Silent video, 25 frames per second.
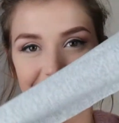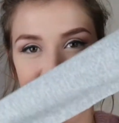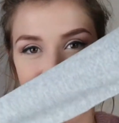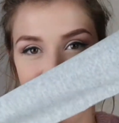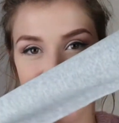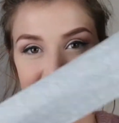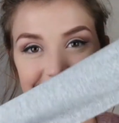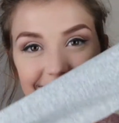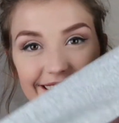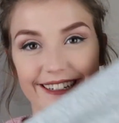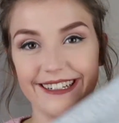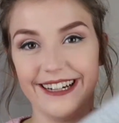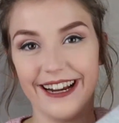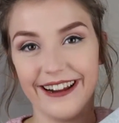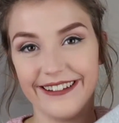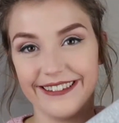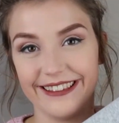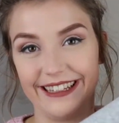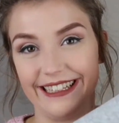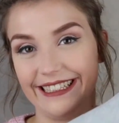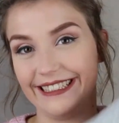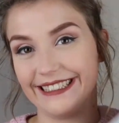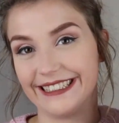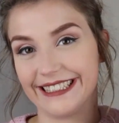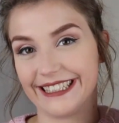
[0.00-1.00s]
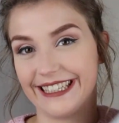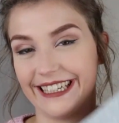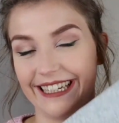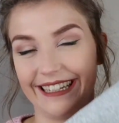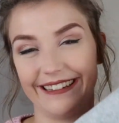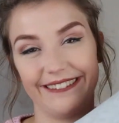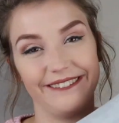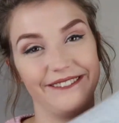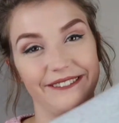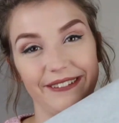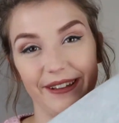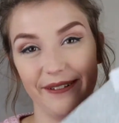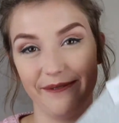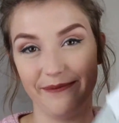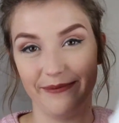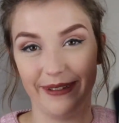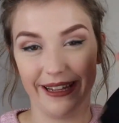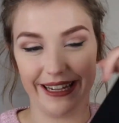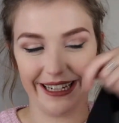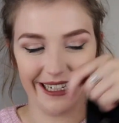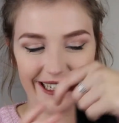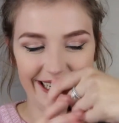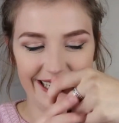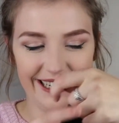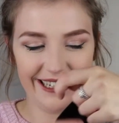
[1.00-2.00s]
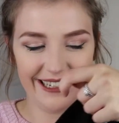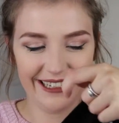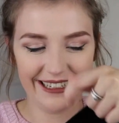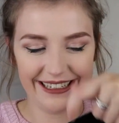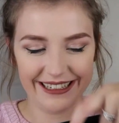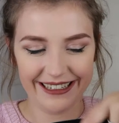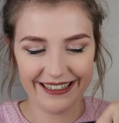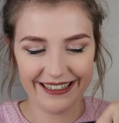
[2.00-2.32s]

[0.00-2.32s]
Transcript: I don't know if these are going to fit me.